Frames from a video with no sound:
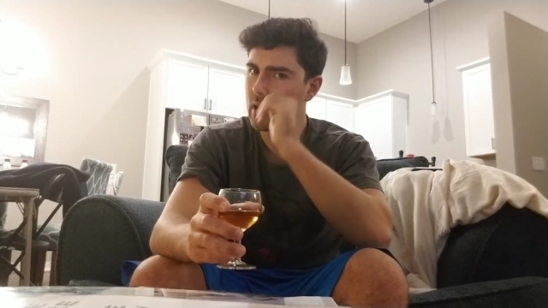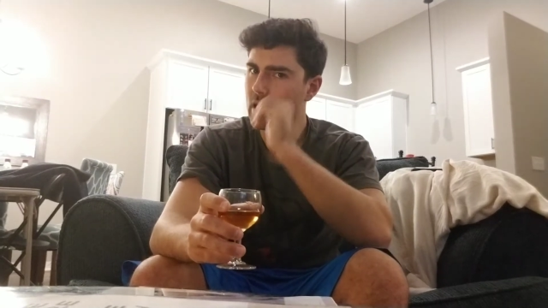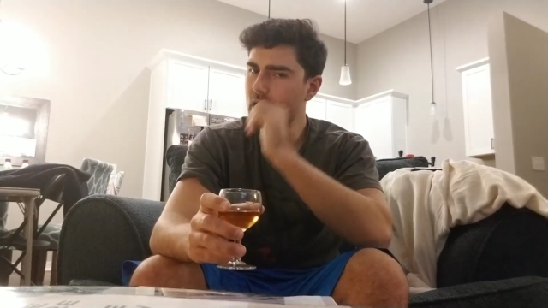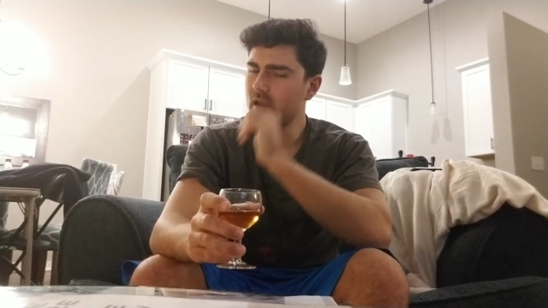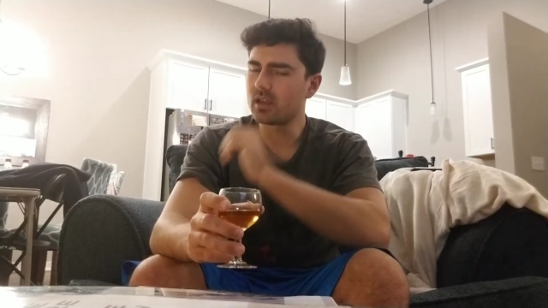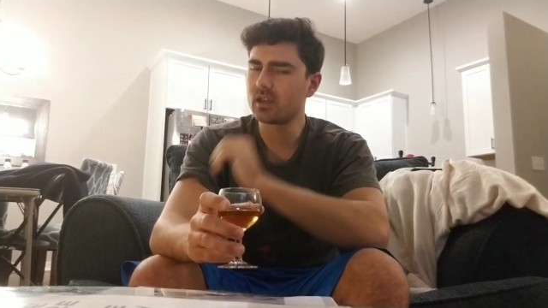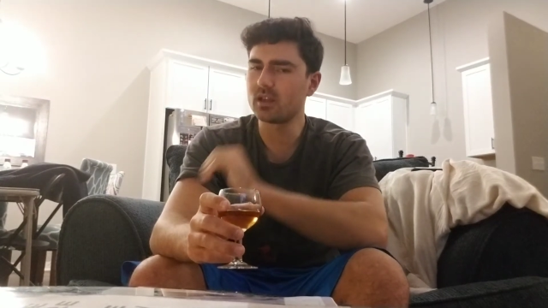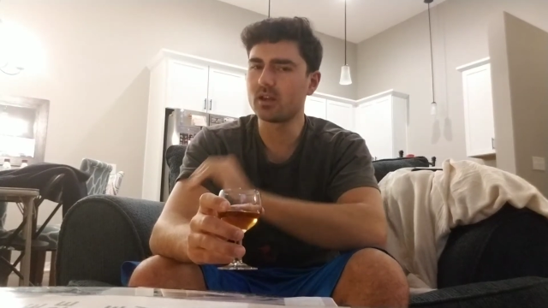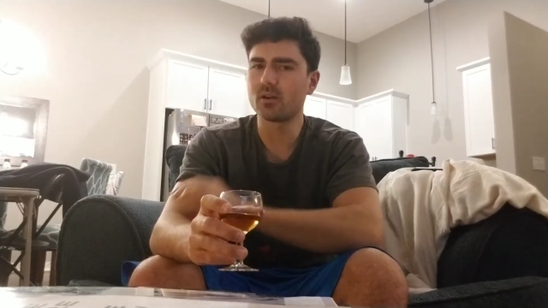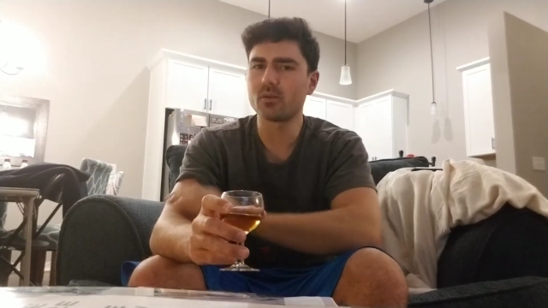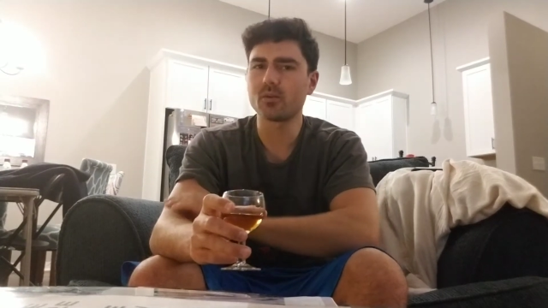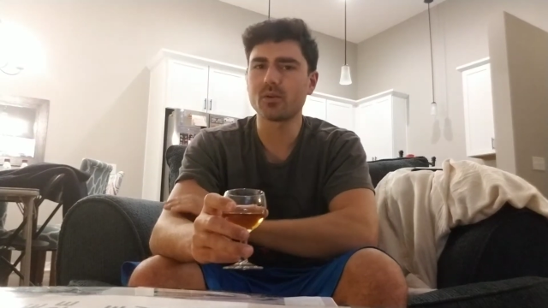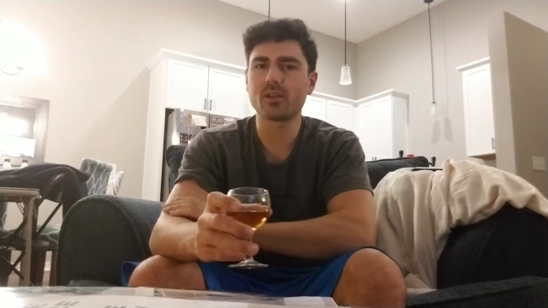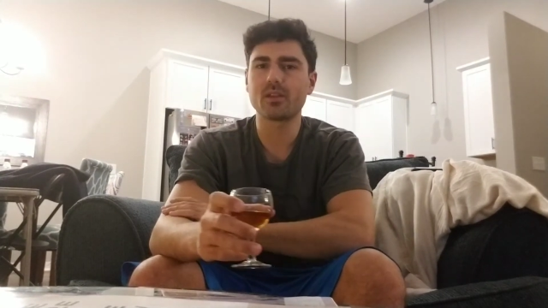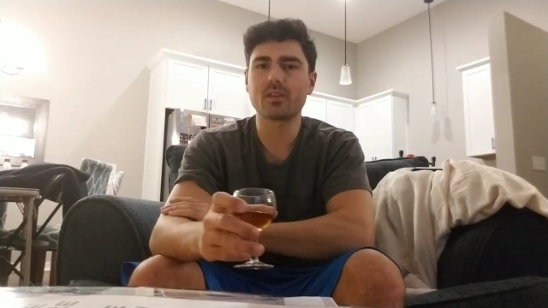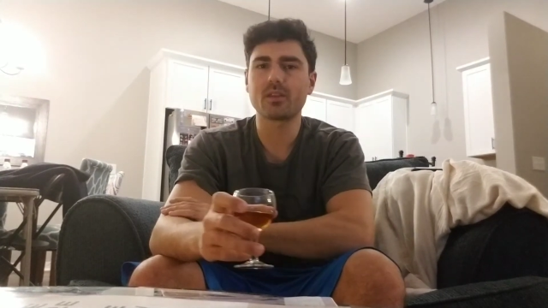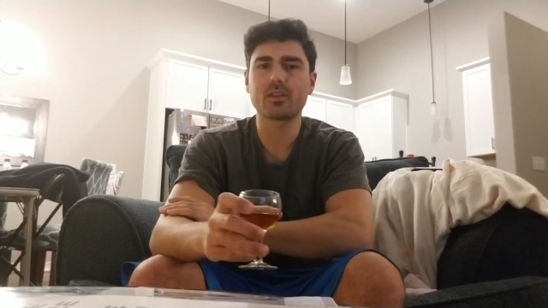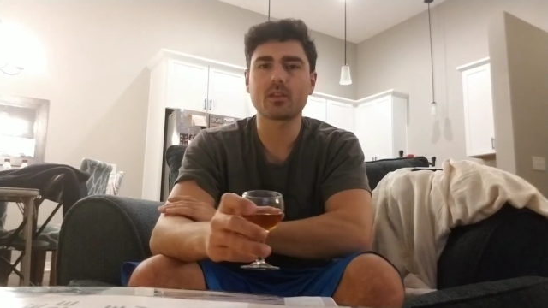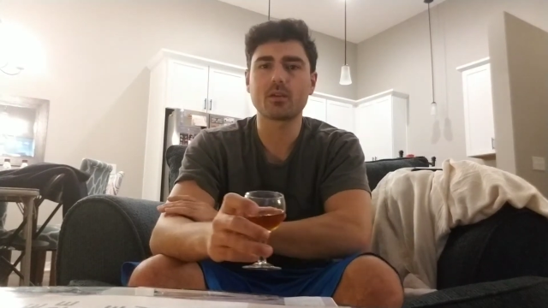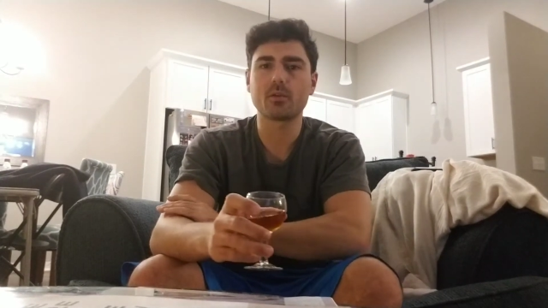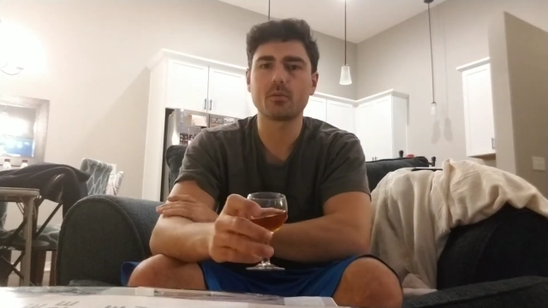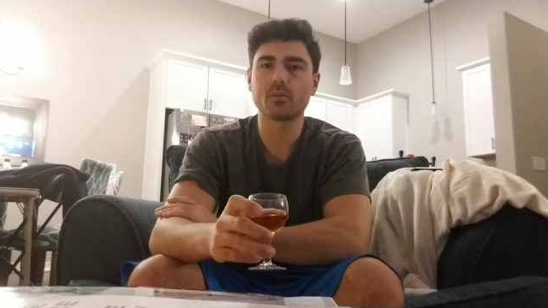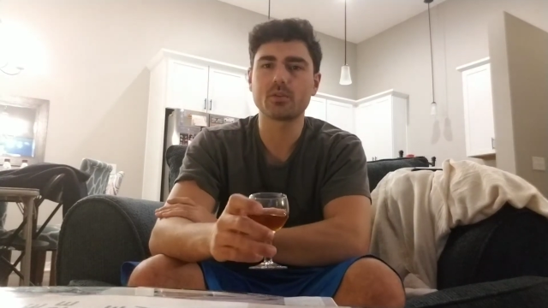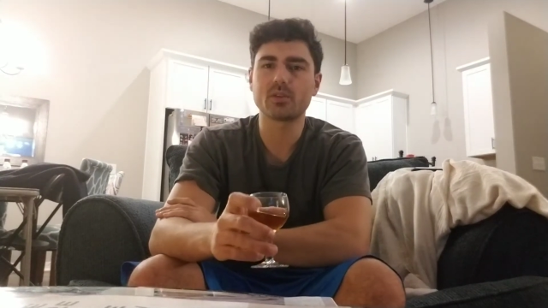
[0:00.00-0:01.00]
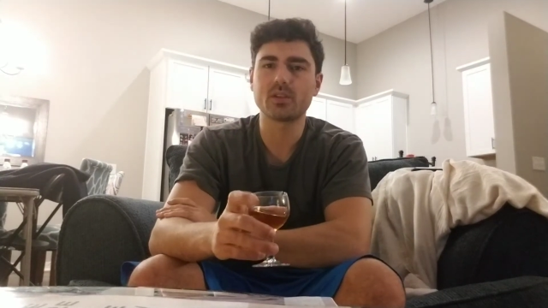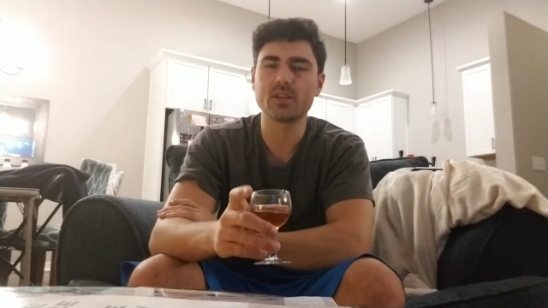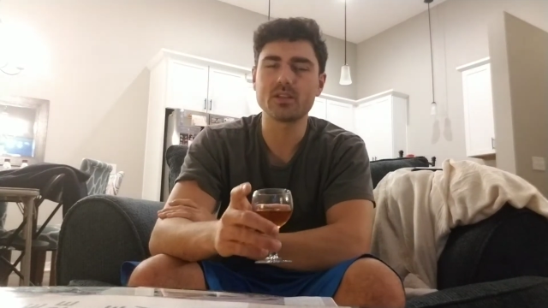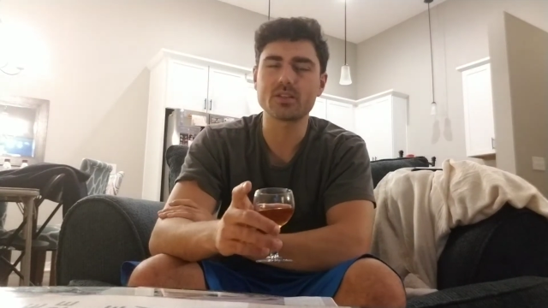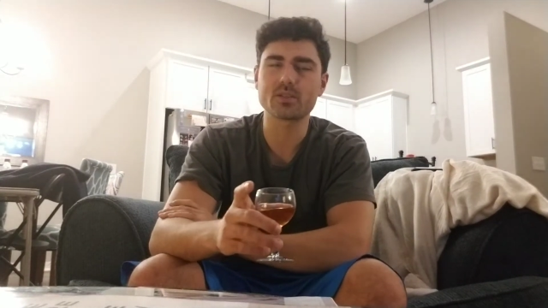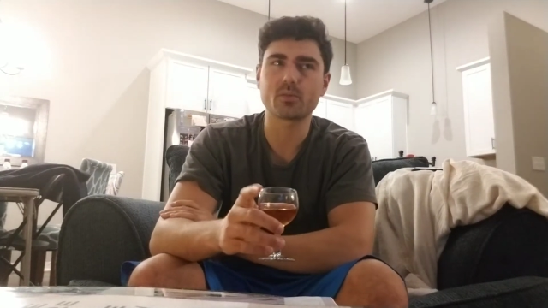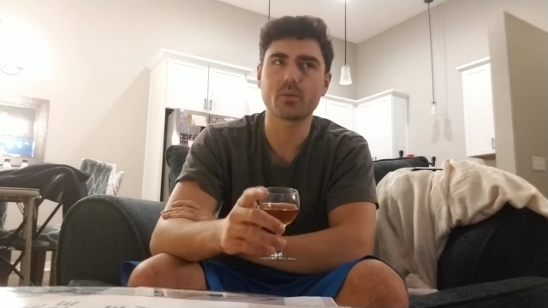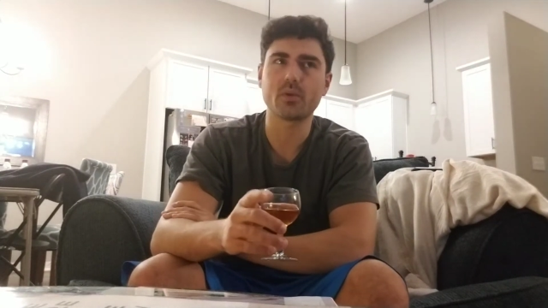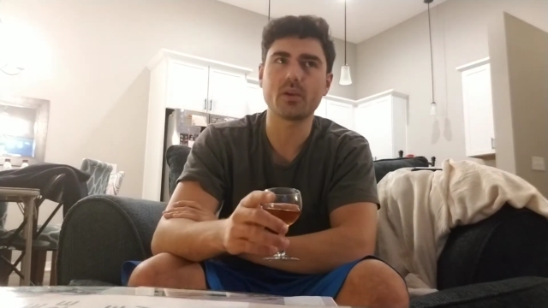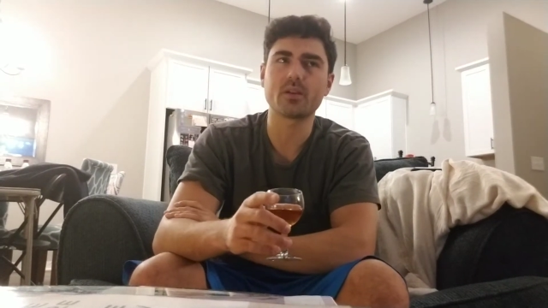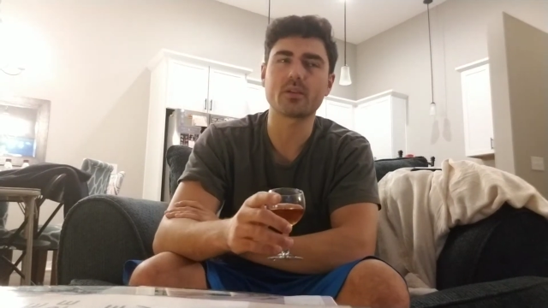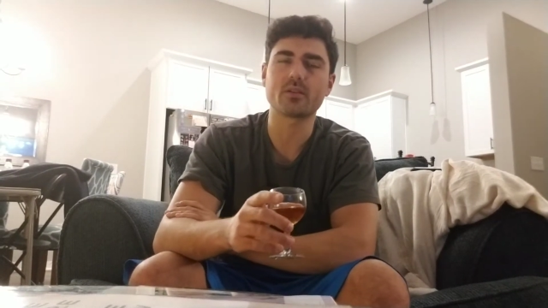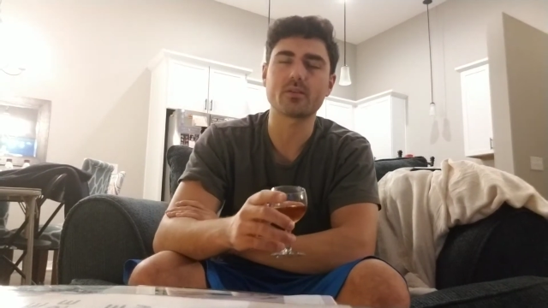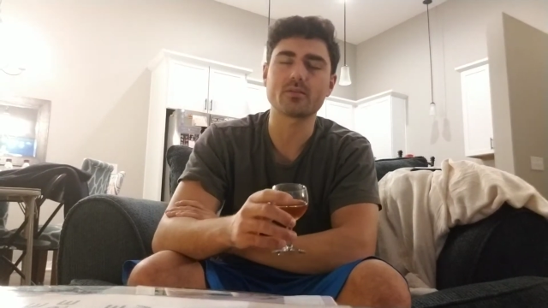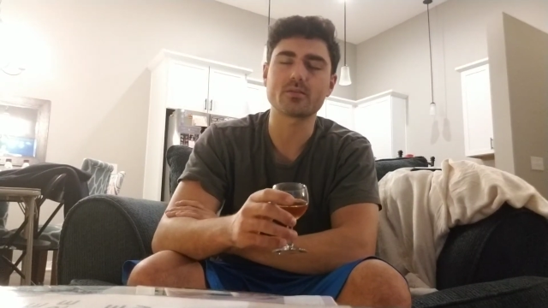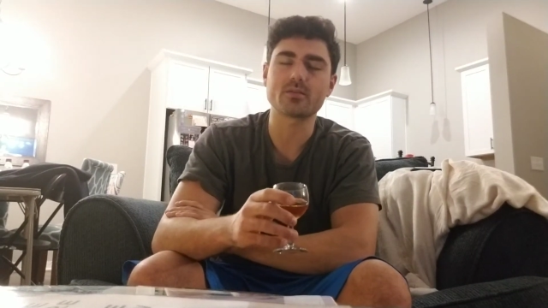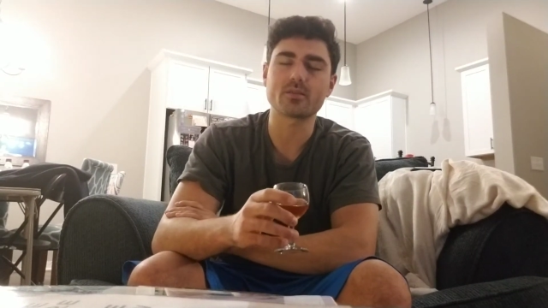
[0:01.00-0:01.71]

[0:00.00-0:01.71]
You know, with these wheaters,